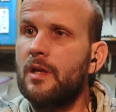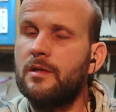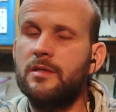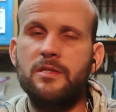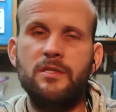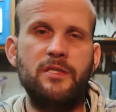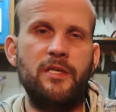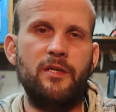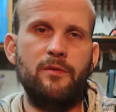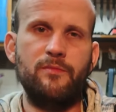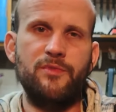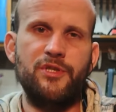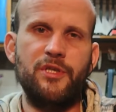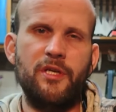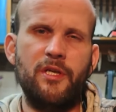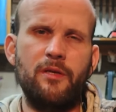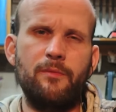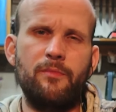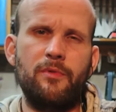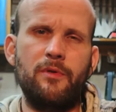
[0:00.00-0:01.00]
same
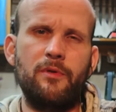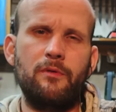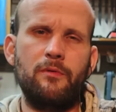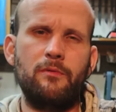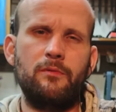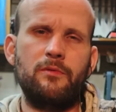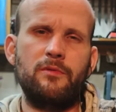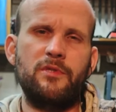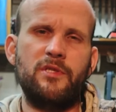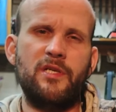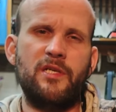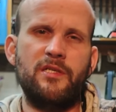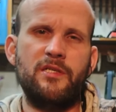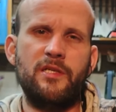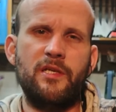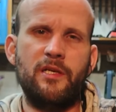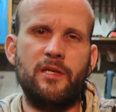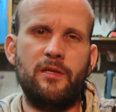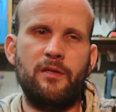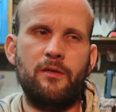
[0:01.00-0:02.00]
shape. What was I
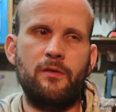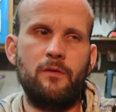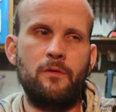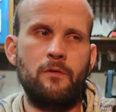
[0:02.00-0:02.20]
saying?